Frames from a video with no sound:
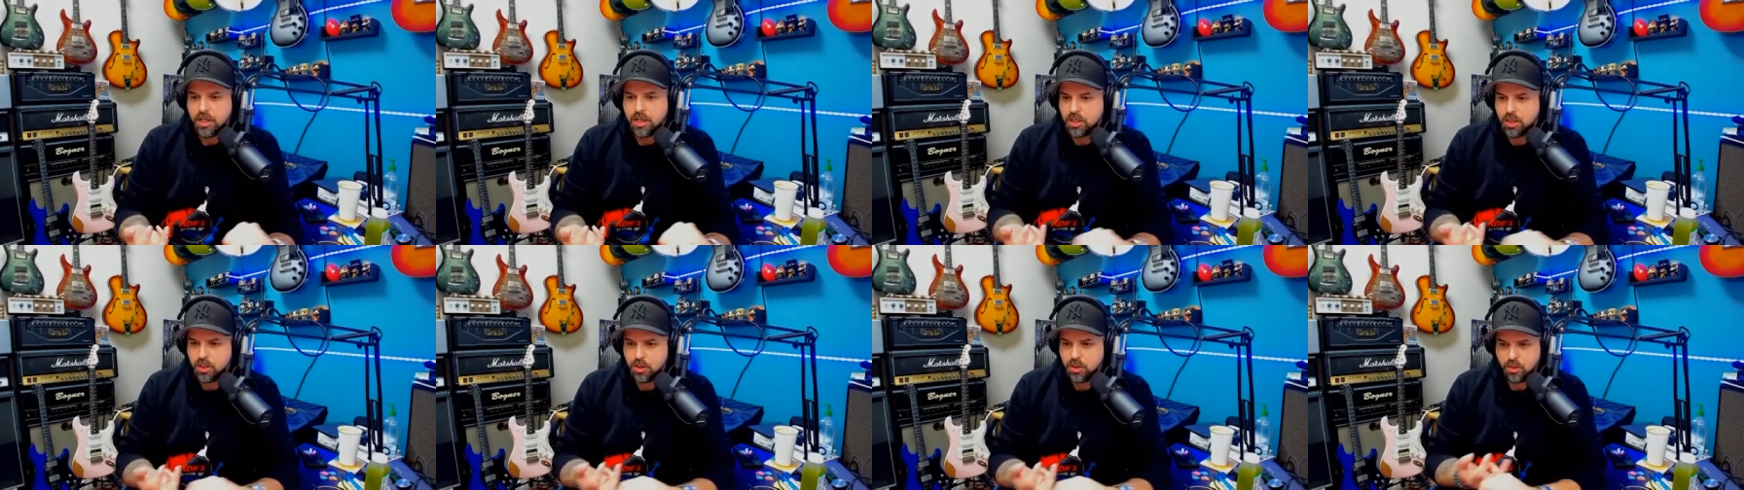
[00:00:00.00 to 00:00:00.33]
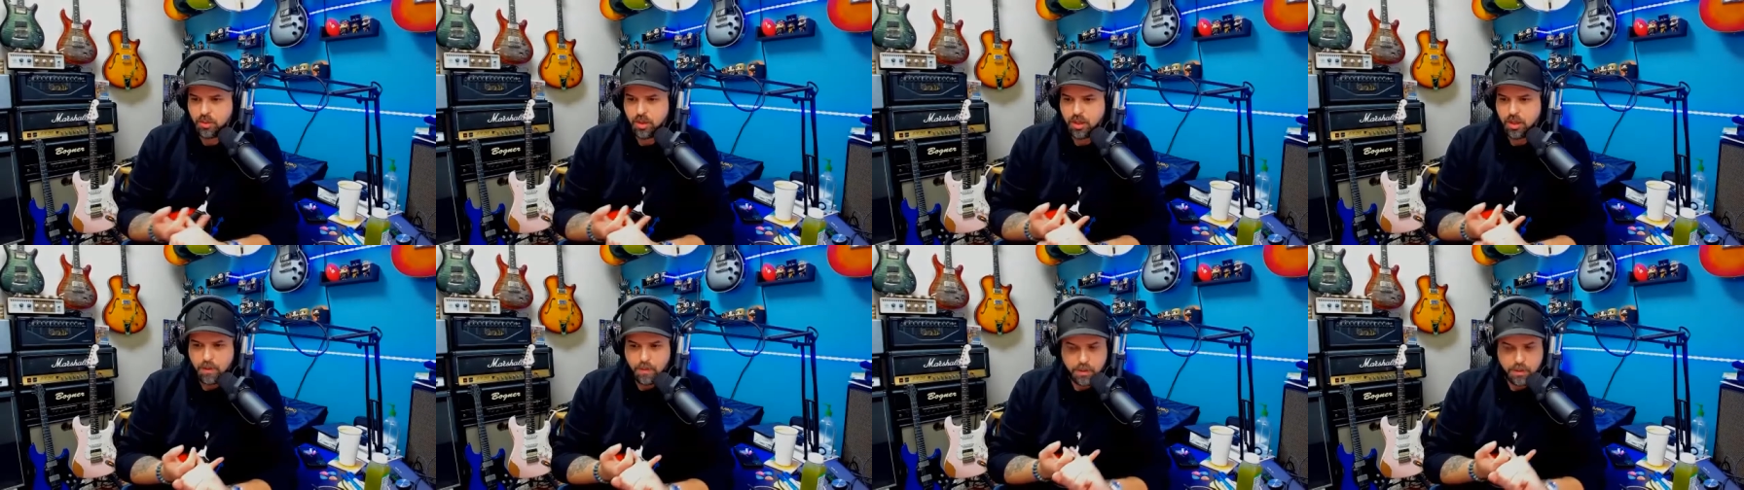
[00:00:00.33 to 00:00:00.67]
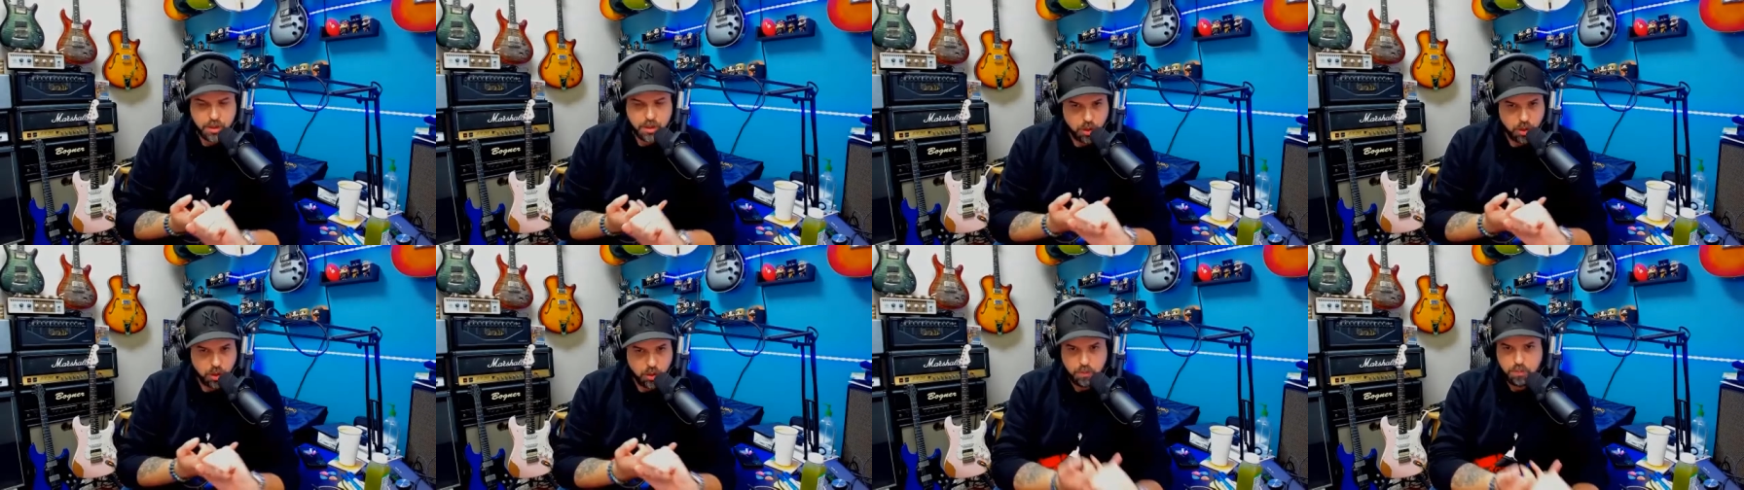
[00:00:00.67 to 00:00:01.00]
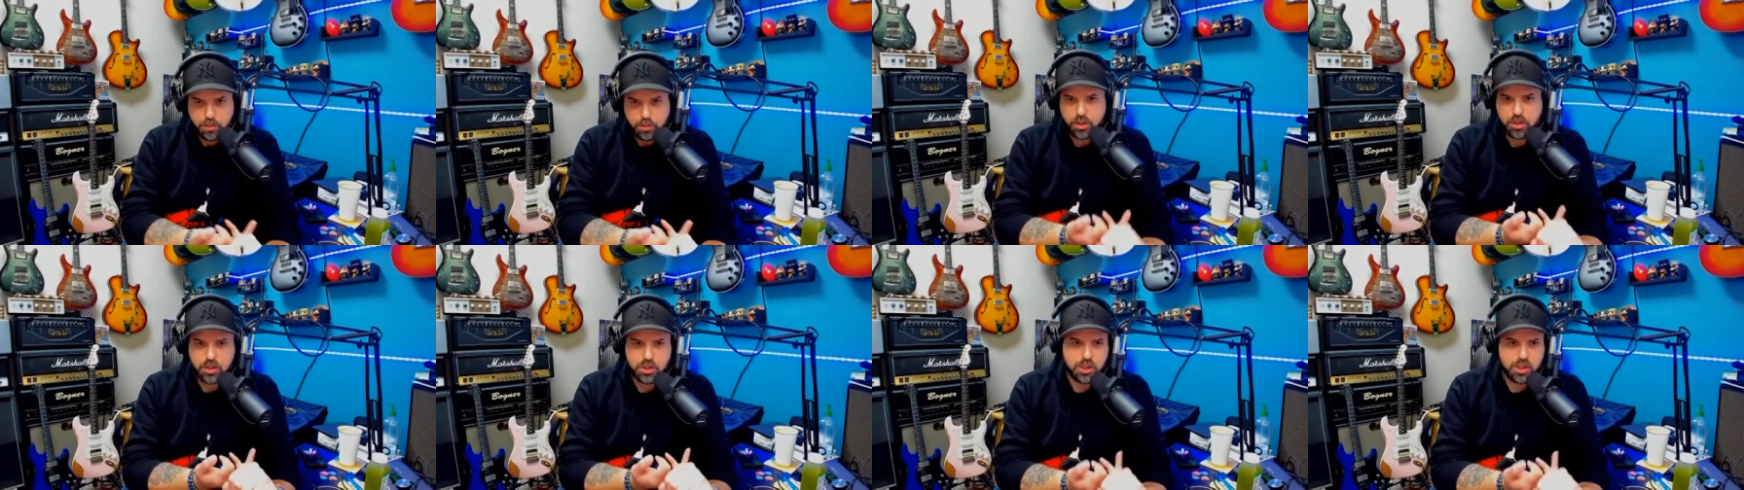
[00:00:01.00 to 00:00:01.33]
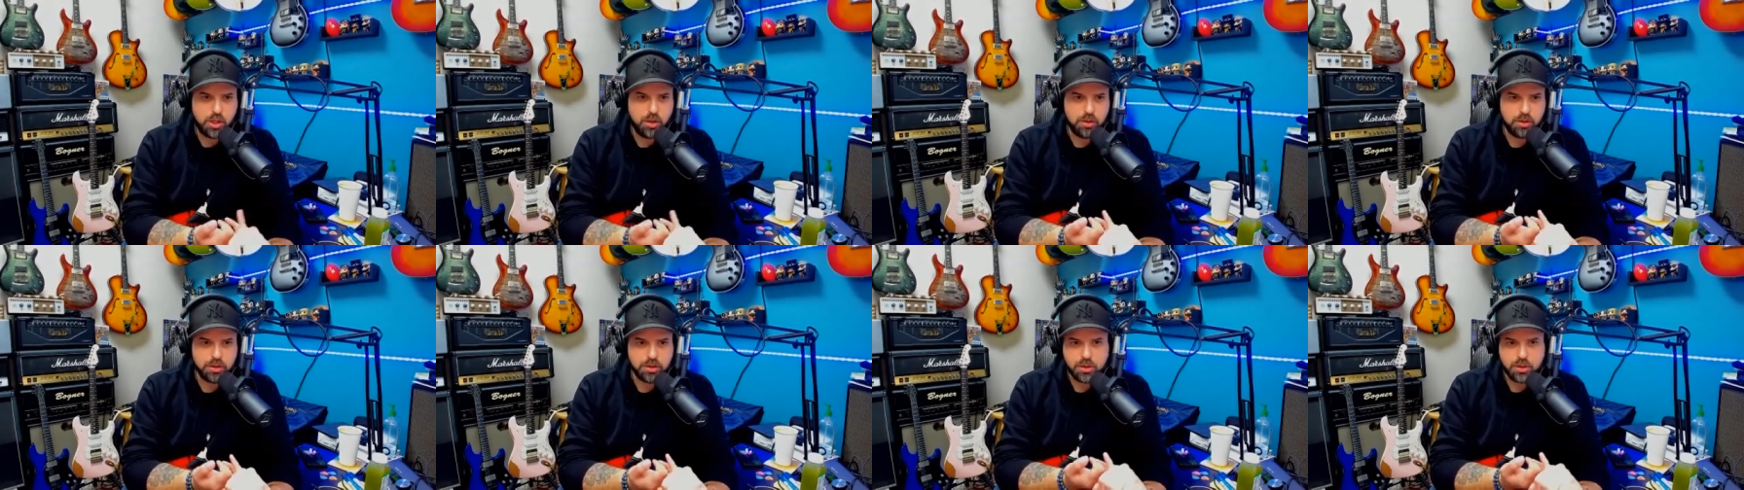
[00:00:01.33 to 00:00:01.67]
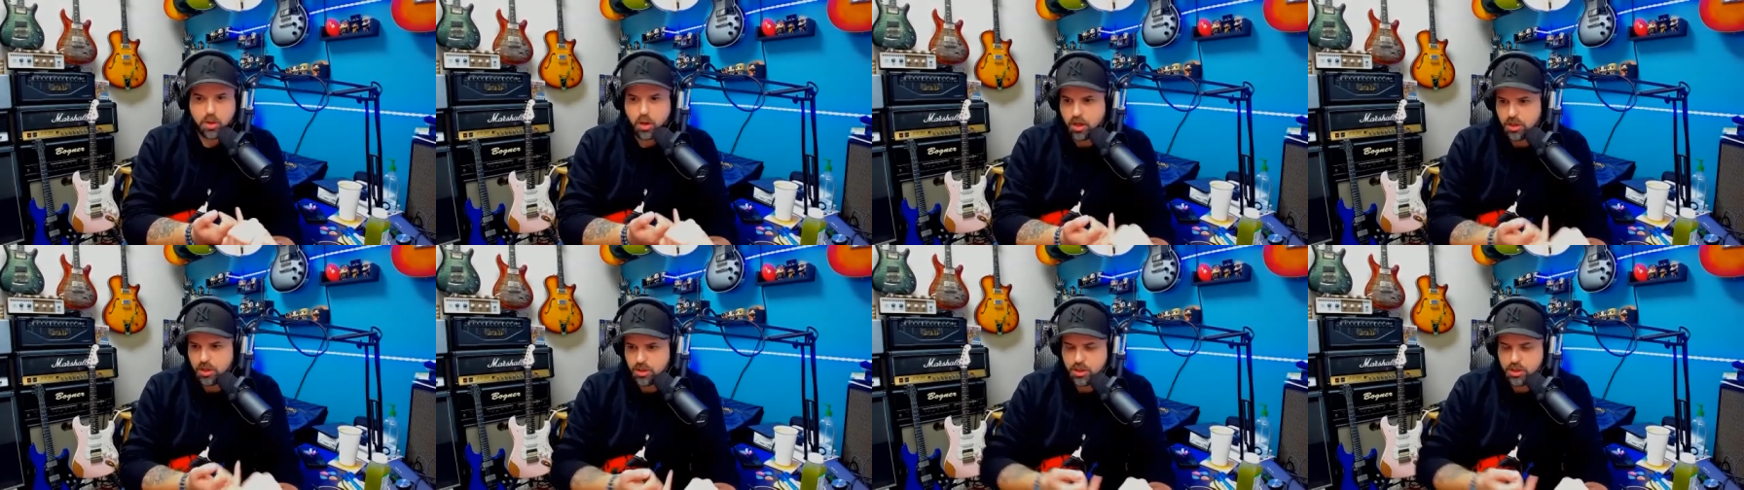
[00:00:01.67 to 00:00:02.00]
To go book shows
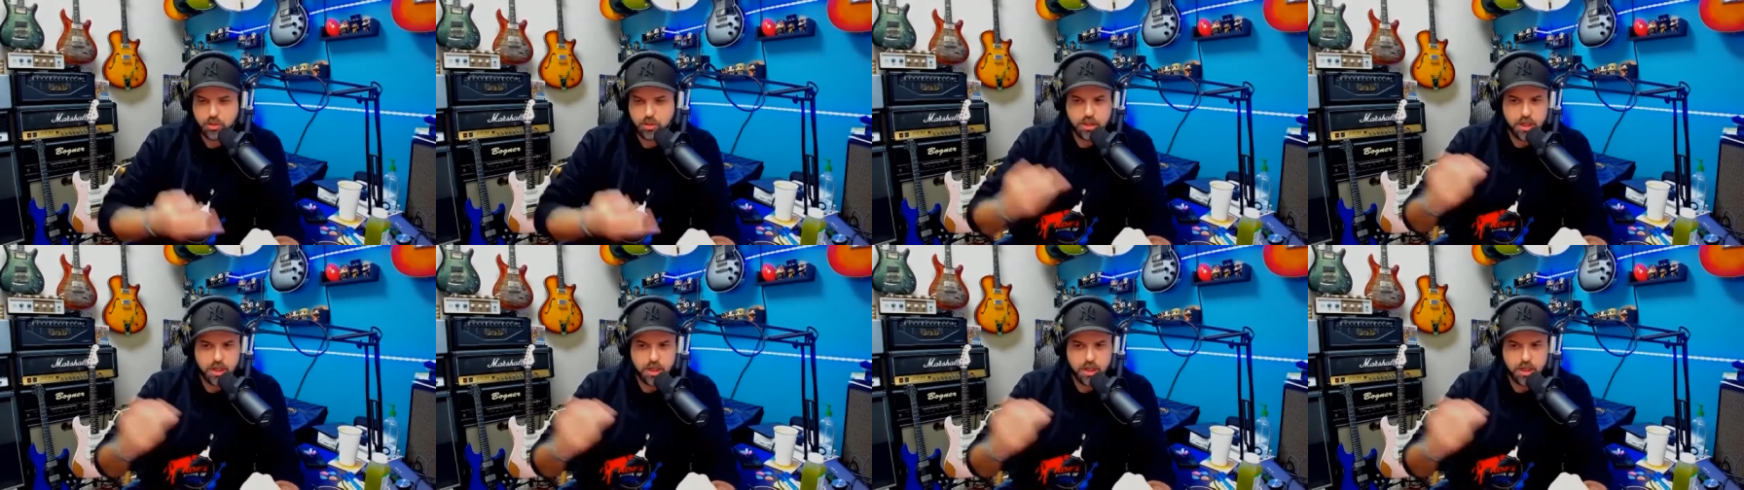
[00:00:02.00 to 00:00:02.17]
costs you